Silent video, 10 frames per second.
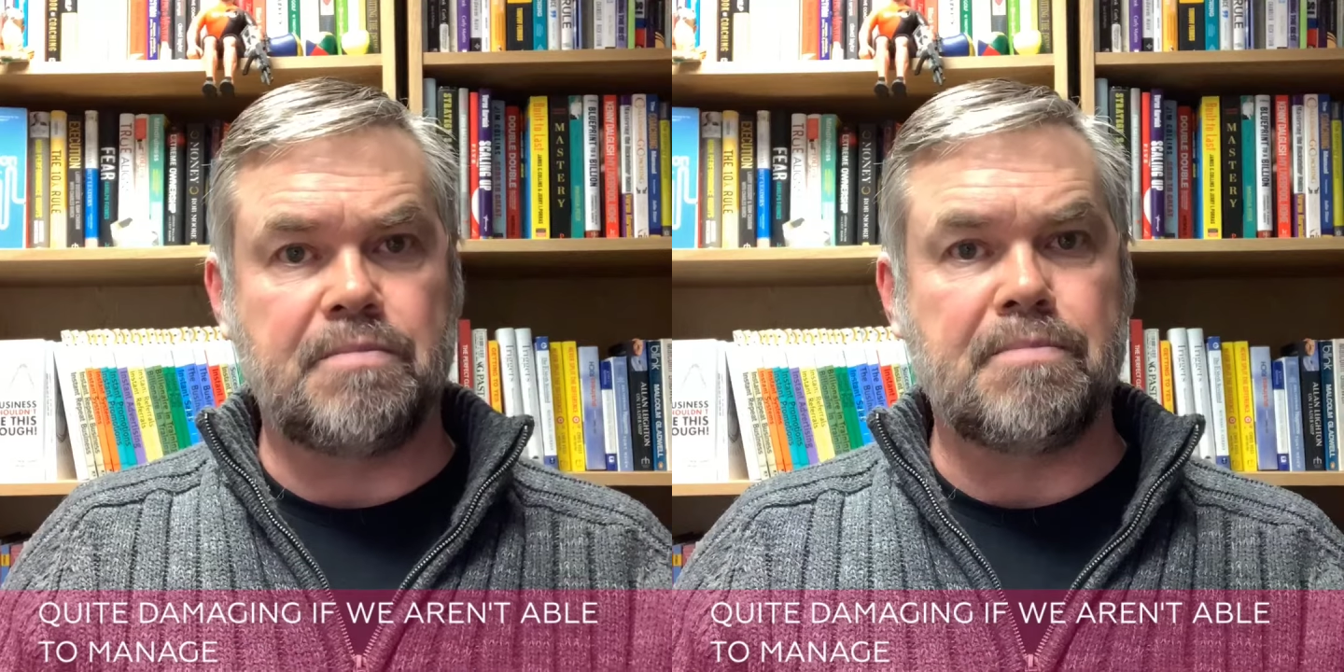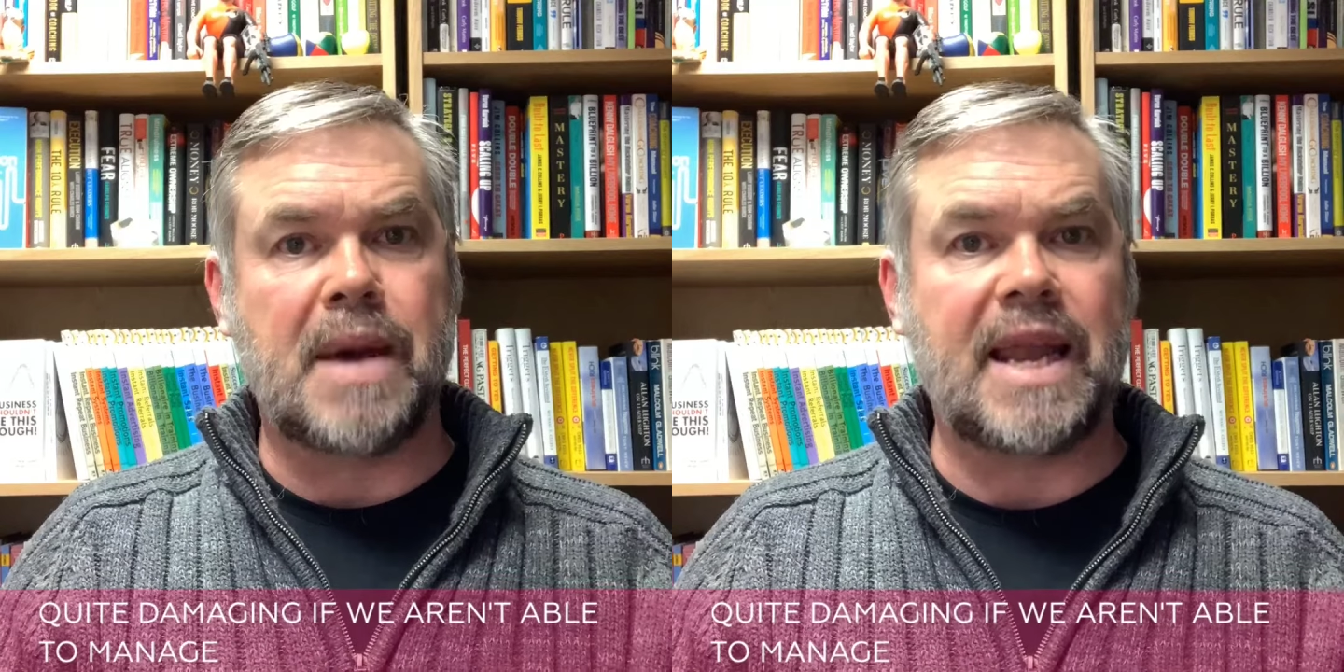
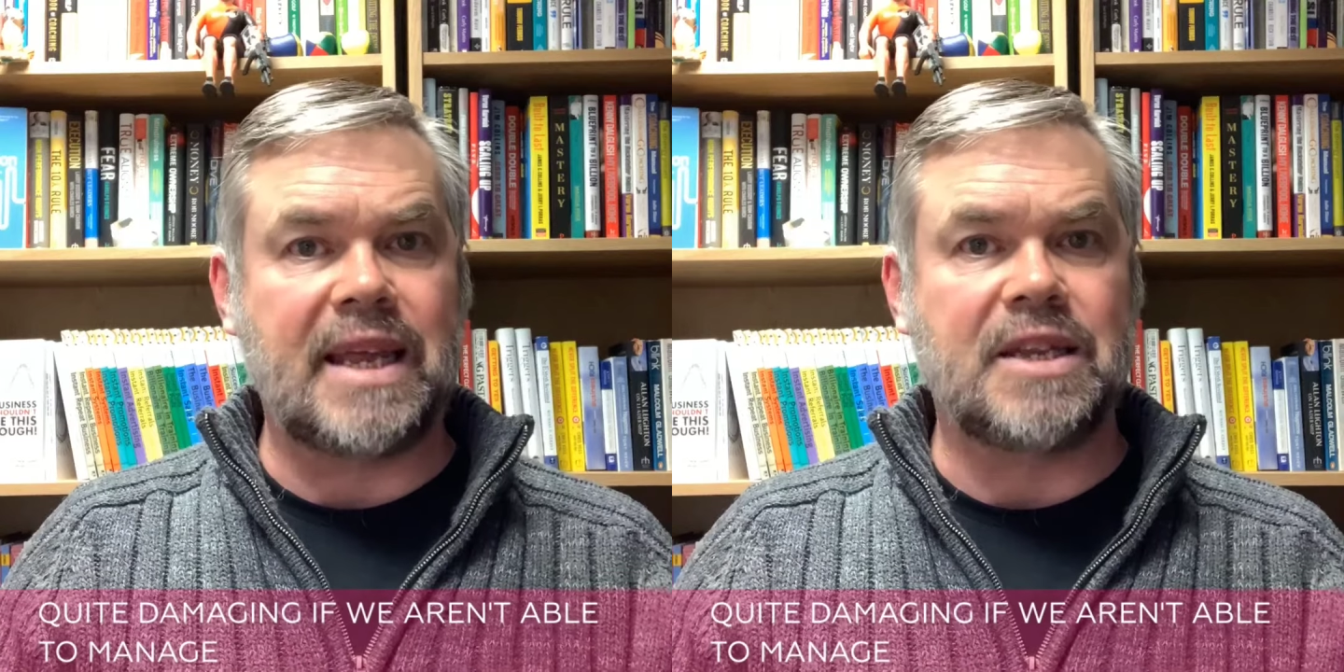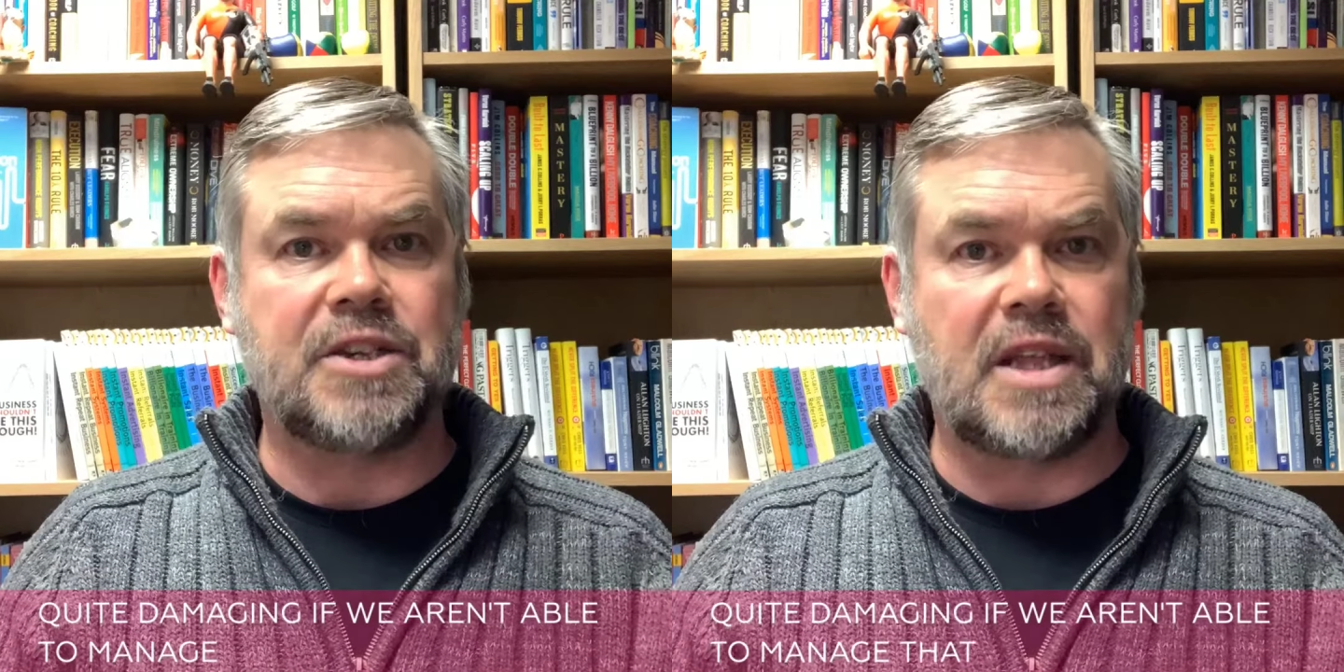
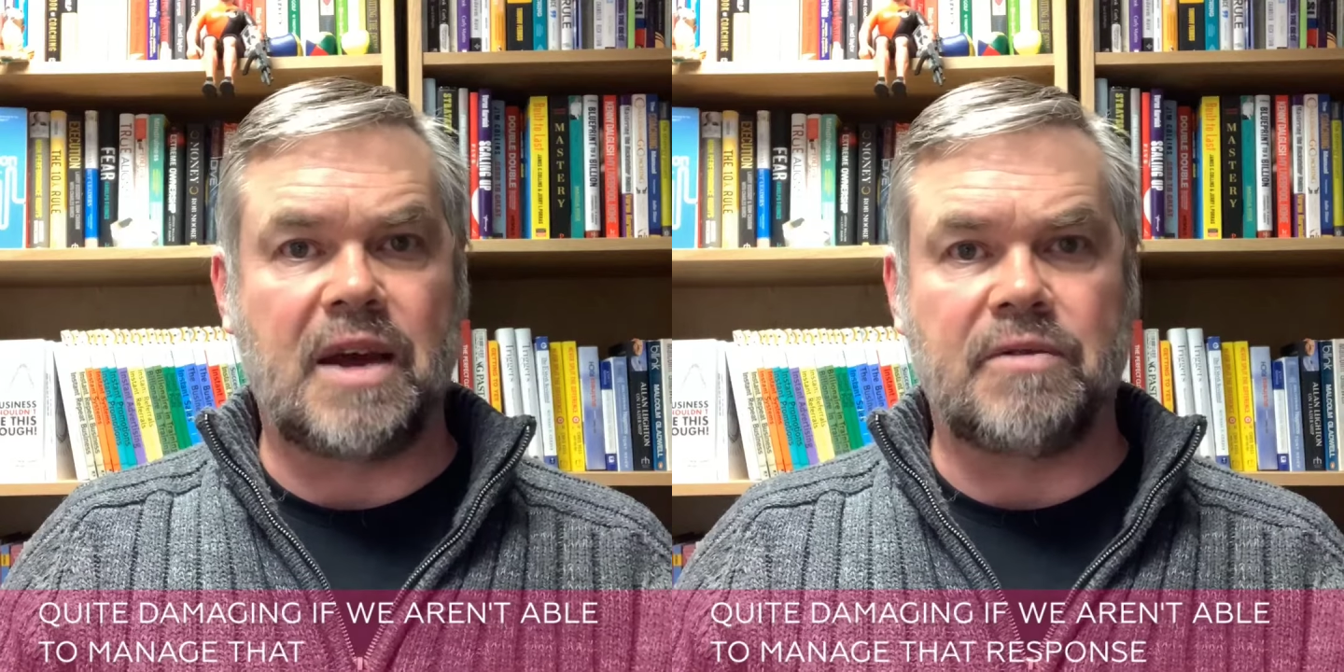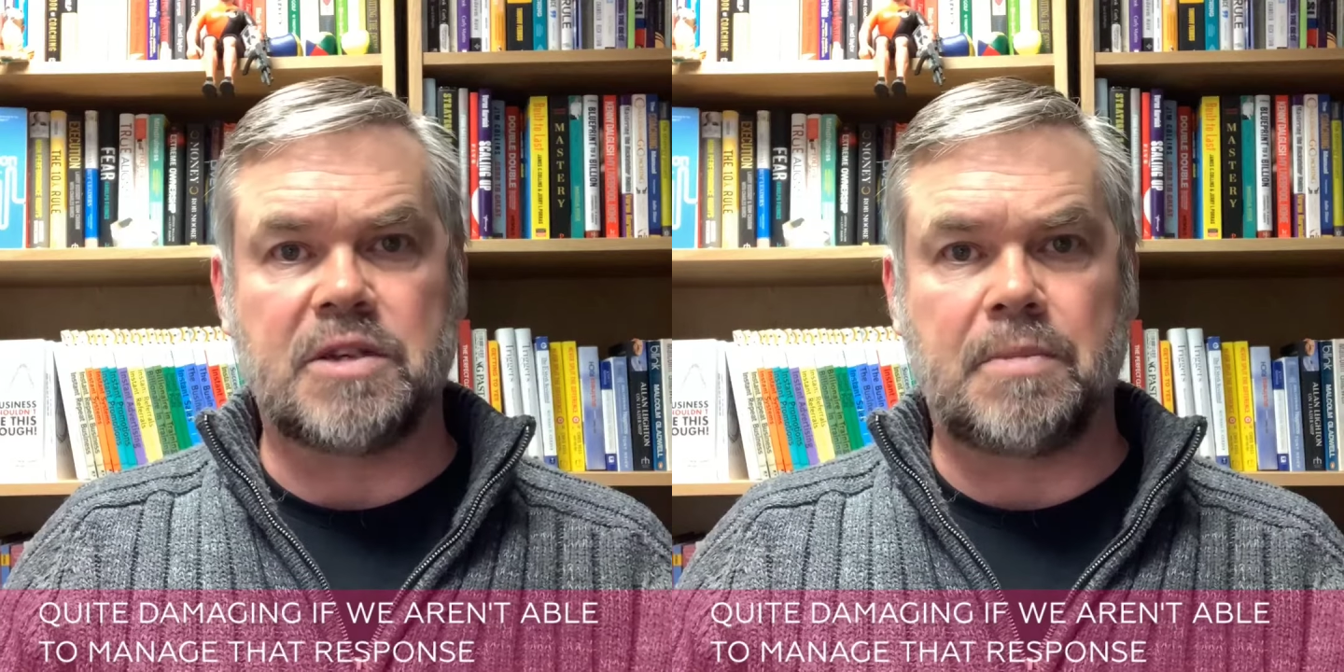manage
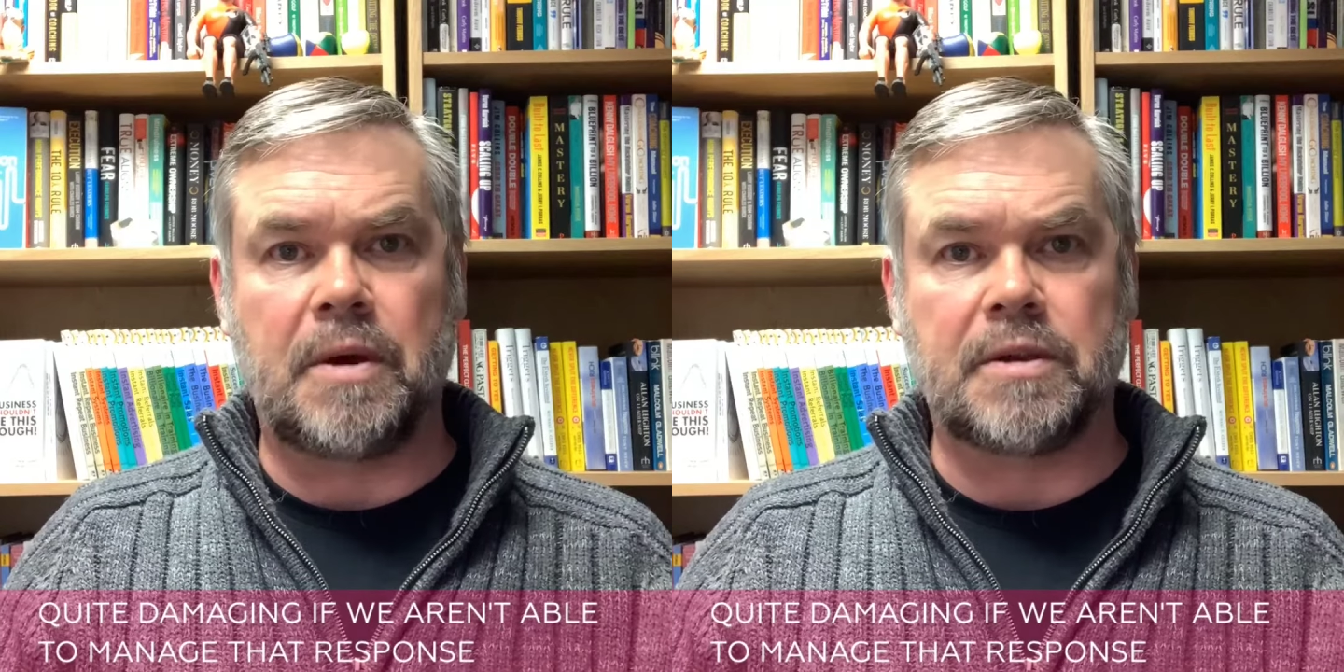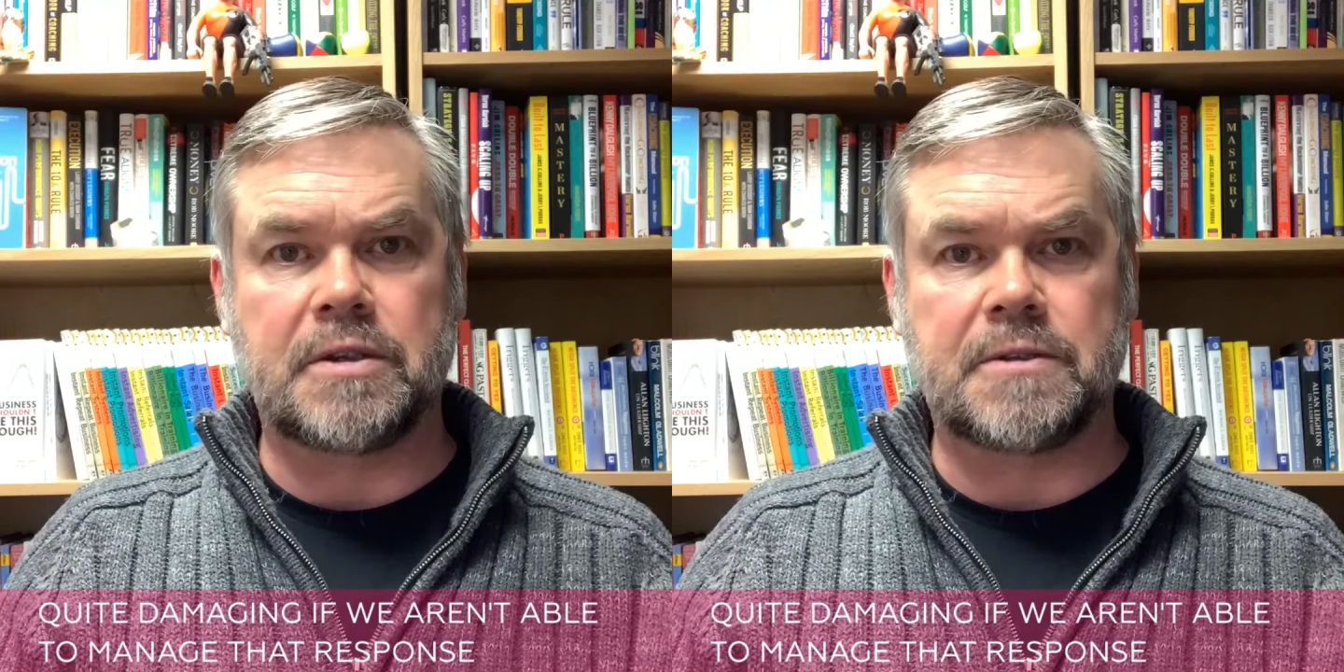that
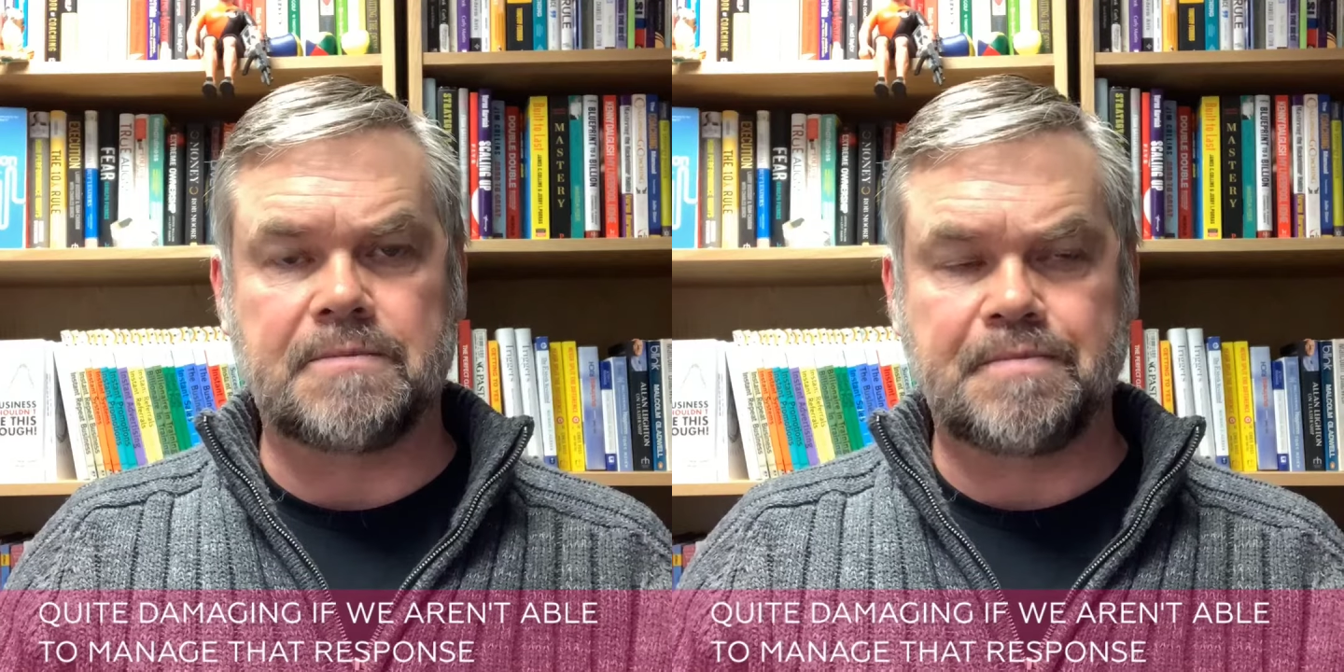response.